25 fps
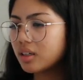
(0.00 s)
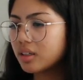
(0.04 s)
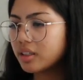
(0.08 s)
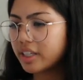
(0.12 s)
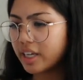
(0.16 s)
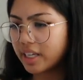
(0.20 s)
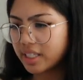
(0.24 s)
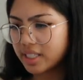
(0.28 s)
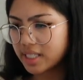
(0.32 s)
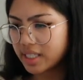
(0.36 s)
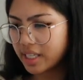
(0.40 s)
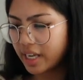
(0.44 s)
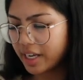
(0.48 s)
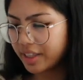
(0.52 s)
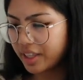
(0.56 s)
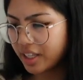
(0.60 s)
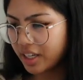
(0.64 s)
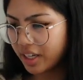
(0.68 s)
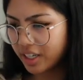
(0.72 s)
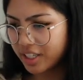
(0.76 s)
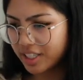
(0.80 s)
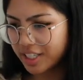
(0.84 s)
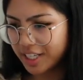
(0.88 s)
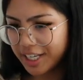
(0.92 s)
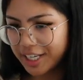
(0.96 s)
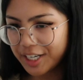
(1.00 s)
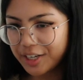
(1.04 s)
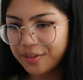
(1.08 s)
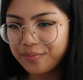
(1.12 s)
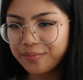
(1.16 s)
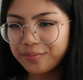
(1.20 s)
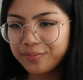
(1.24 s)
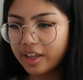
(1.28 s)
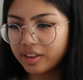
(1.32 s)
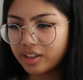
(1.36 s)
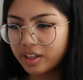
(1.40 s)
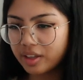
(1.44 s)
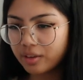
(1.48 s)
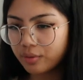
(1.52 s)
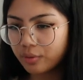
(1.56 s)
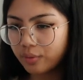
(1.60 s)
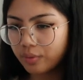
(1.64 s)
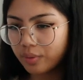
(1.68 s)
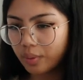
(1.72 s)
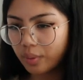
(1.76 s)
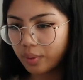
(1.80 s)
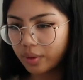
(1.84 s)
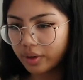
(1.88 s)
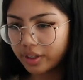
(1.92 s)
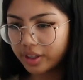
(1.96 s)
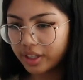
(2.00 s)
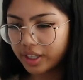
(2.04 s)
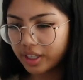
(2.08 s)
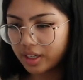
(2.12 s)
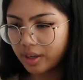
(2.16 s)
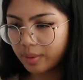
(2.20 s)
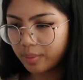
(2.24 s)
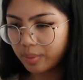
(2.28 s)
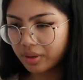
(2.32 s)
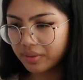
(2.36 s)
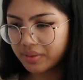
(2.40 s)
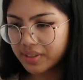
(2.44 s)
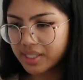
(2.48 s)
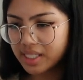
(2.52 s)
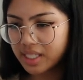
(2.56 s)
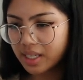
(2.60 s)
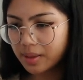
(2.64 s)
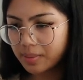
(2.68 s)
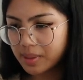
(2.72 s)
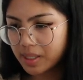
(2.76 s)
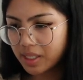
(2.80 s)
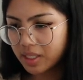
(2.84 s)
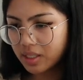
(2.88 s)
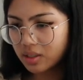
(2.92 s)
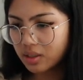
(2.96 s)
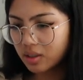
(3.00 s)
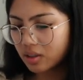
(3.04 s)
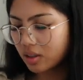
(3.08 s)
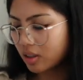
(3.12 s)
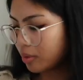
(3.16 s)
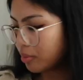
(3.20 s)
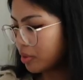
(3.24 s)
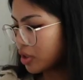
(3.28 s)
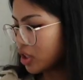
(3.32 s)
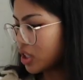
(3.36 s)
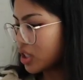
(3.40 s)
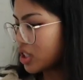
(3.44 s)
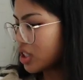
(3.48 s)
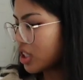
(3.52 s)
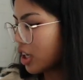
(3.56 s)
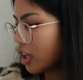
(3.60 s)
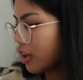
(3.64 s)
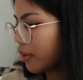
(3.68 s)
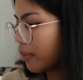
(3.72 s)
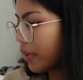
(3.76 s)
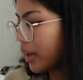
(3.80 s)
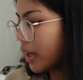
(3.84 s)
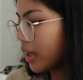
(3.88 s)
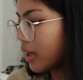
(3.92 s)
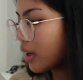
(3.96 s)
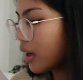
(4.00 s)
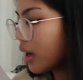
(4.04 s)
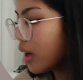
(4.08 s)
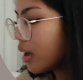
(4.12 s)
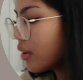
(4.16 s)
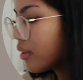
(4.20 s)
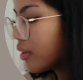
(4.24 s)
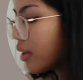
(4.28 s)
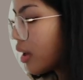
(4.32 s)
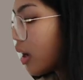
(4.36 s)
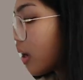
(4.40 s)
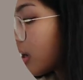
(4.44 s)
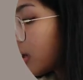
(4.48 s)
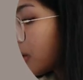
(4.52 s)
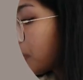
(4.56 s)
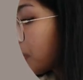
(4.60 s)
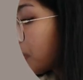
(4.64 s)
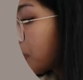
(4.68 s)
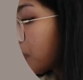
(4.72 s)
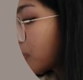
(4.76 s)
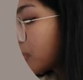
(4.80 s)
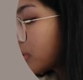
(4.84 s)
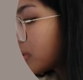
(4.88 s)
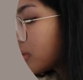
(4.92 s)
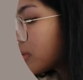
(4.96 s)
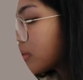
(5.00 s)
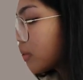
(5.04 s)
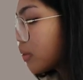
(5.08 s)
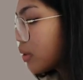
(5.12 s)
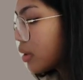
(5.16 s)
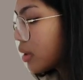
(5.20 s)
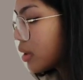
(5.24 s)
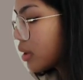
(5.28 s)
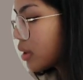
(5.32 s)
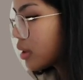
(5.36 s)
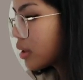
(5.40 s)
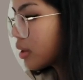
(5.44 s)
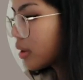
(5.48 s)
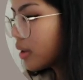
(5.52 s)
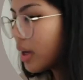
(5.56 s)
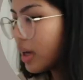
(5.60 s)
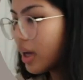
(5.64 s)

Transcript: Yes, I think I did. And then for the number of steps I took, let me just check my health app real quick.